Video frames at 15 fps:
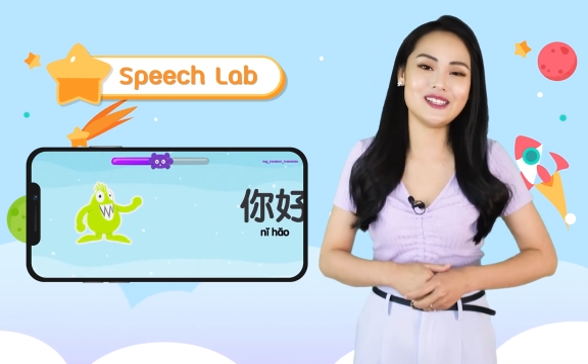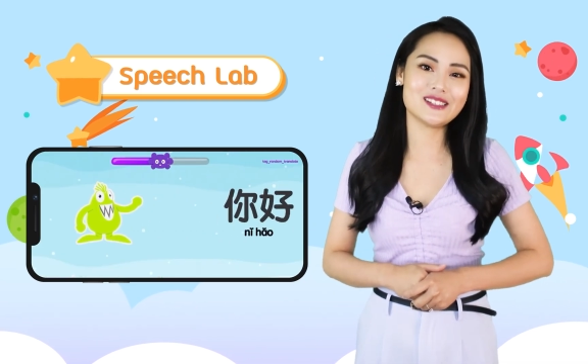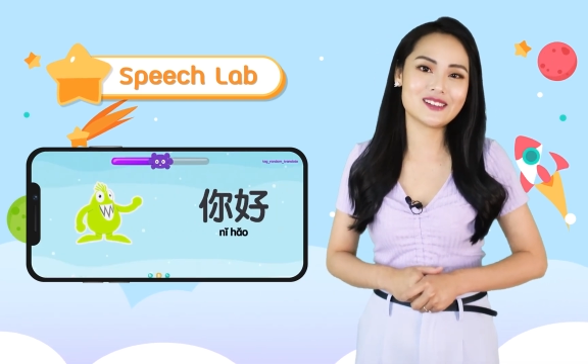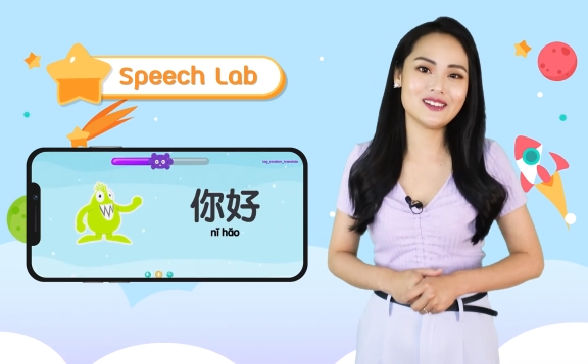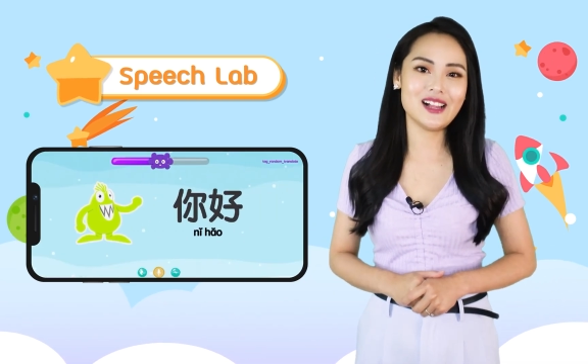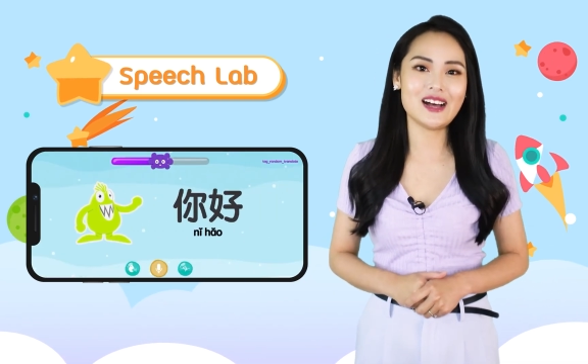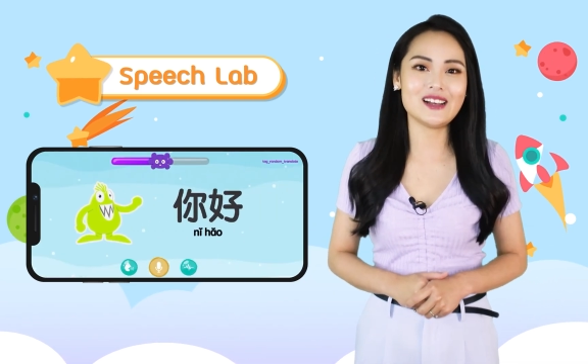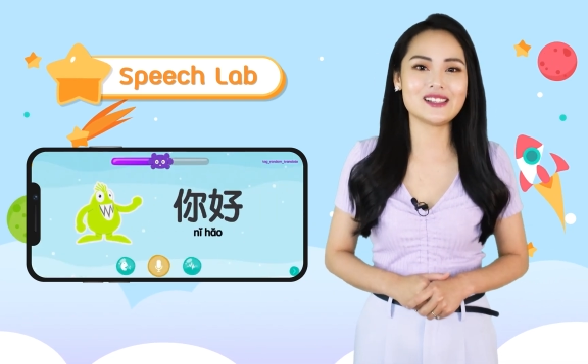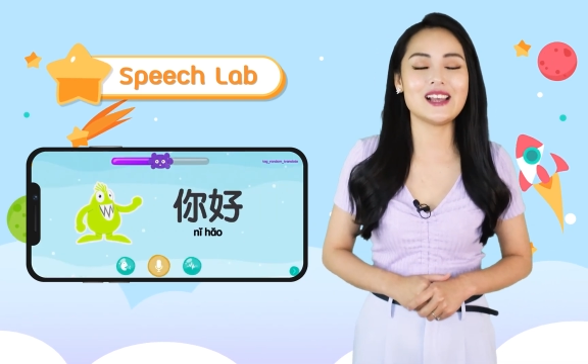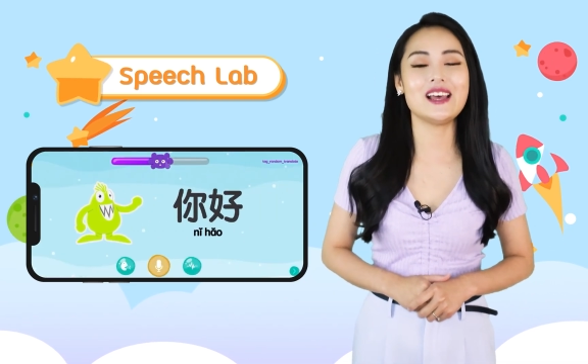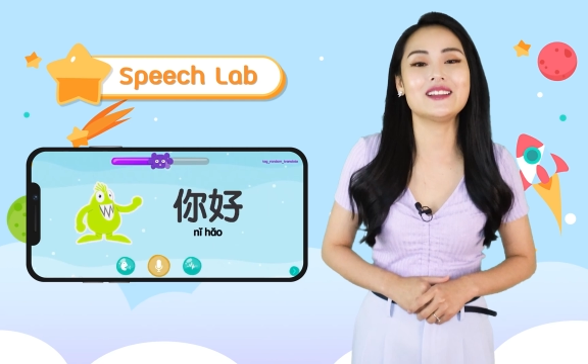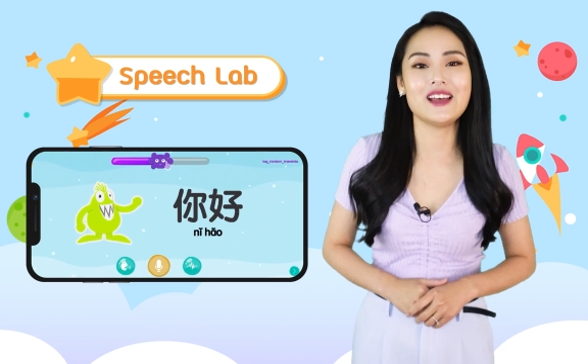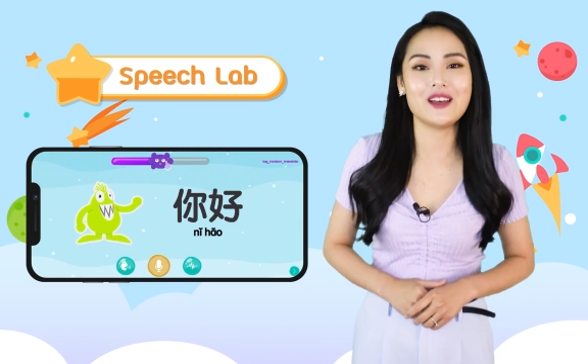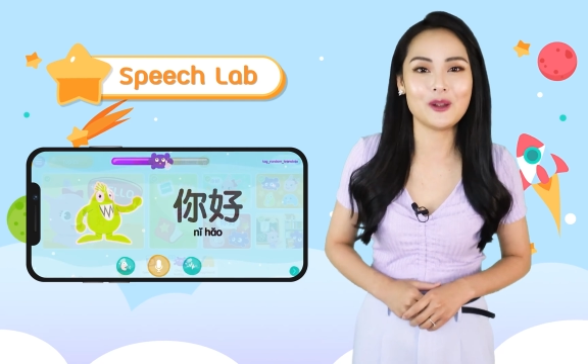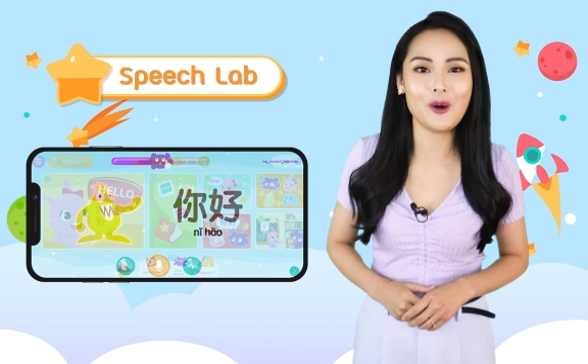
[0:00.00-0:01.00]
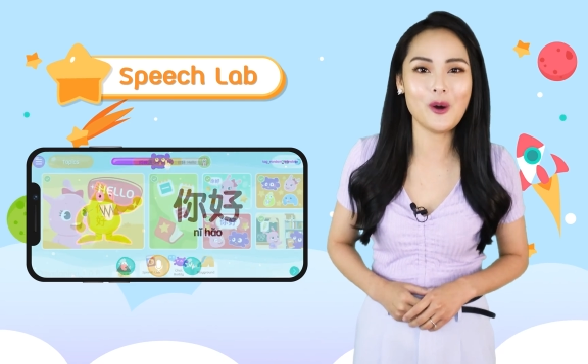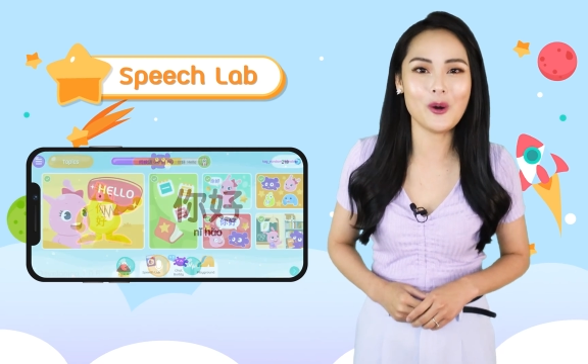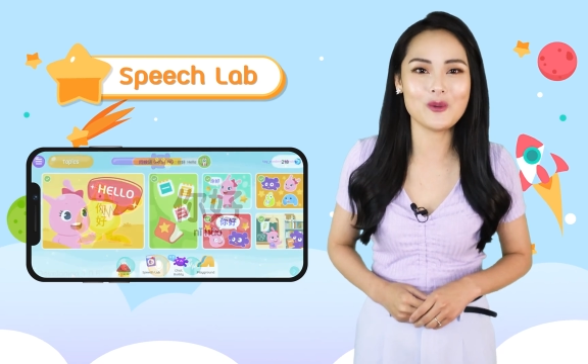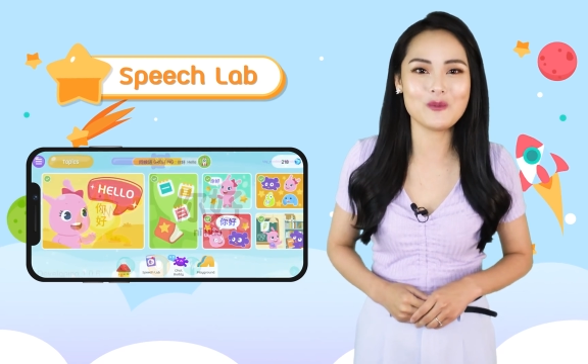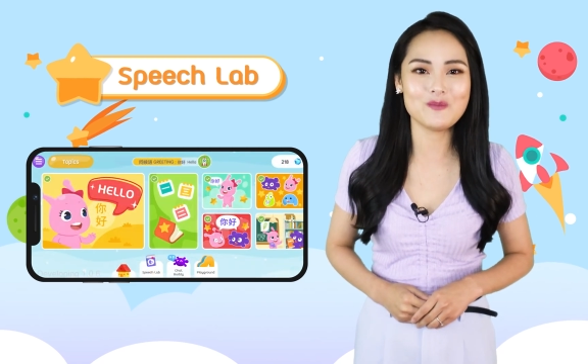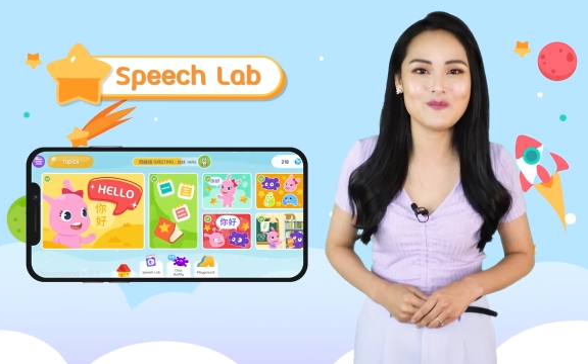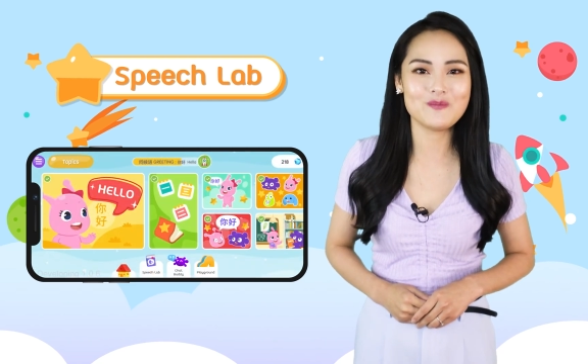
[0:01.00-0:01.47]
in class and at
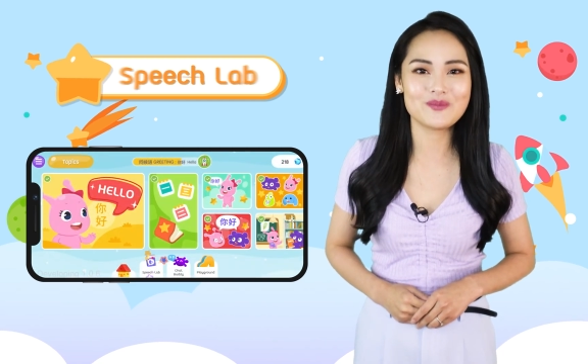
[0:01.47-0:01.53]
home.